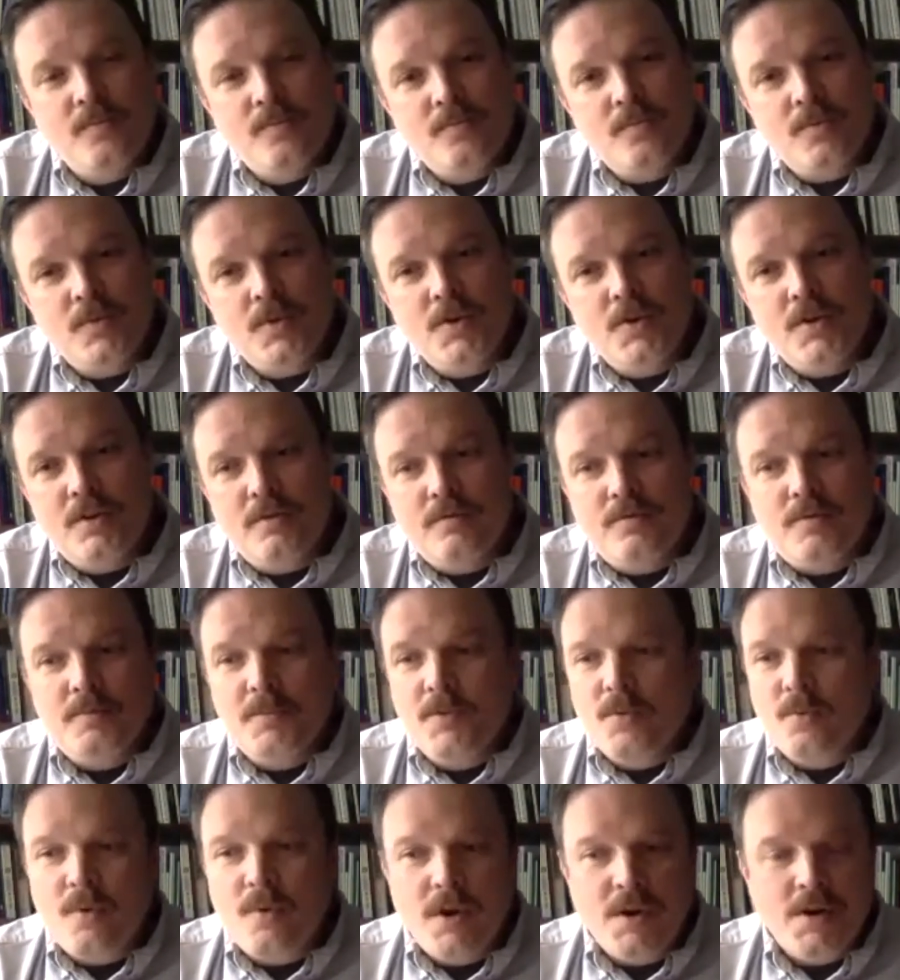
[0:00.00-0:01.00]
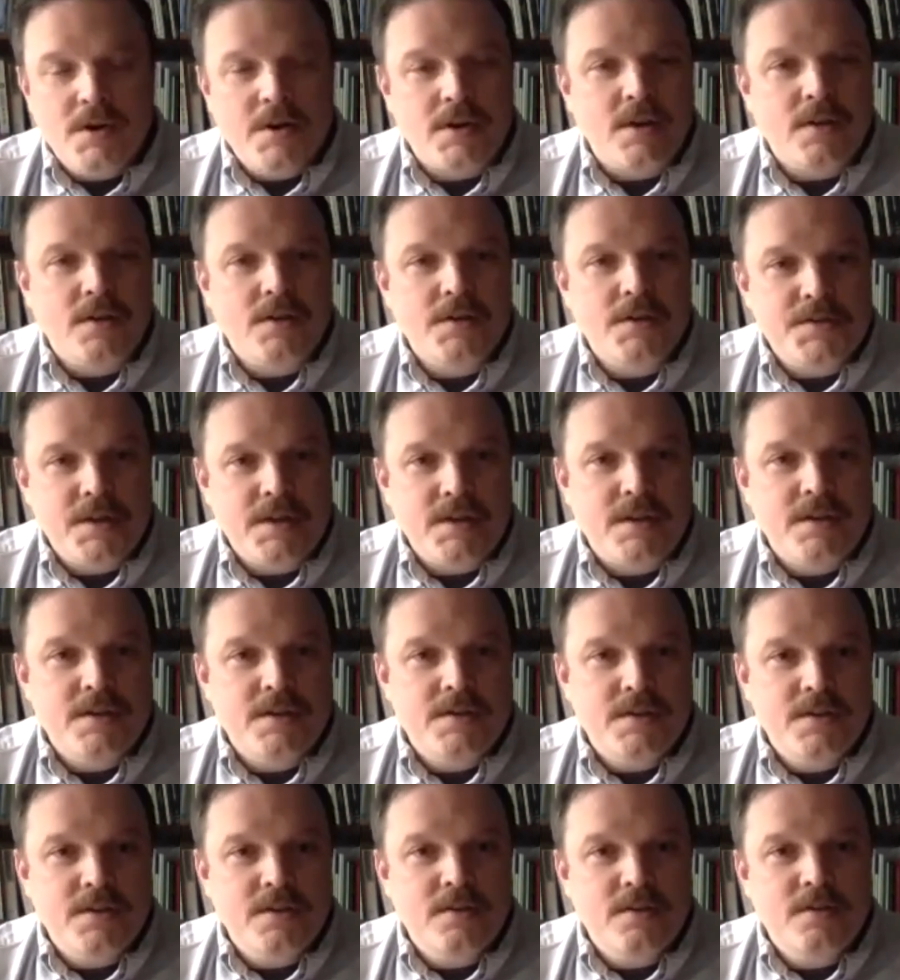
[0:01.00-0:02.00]
learning from the watercolors I
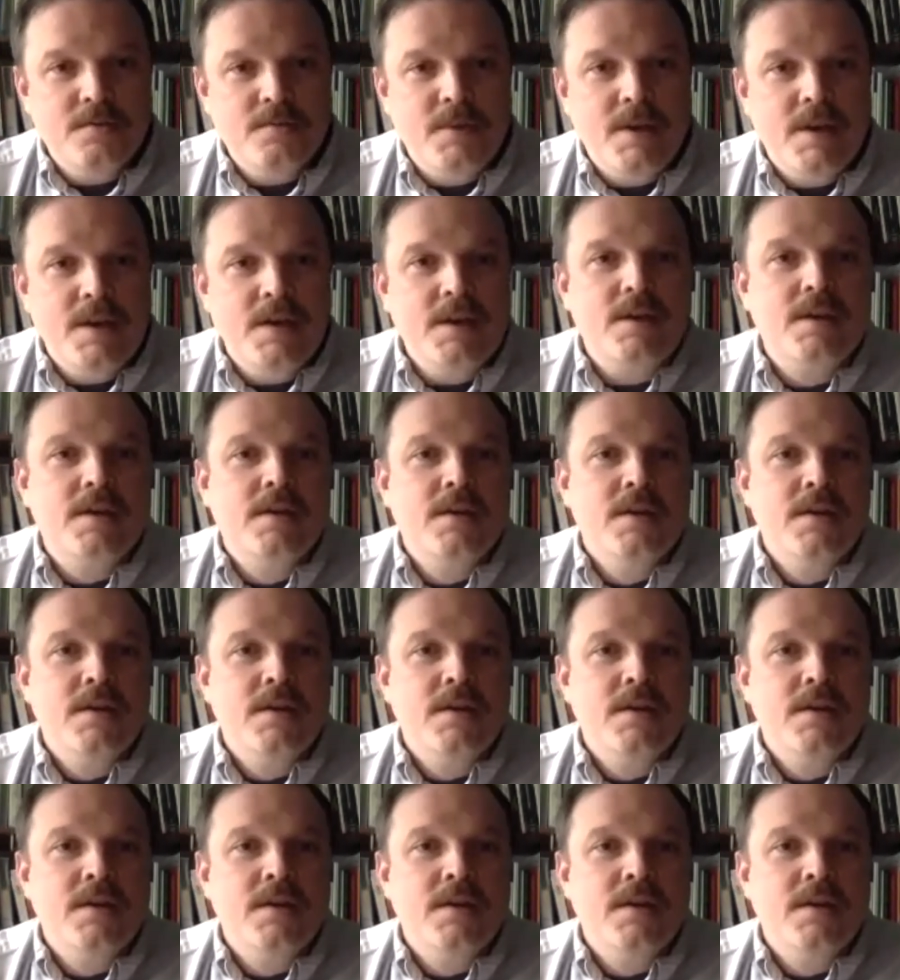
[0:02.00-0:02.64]
continue to make.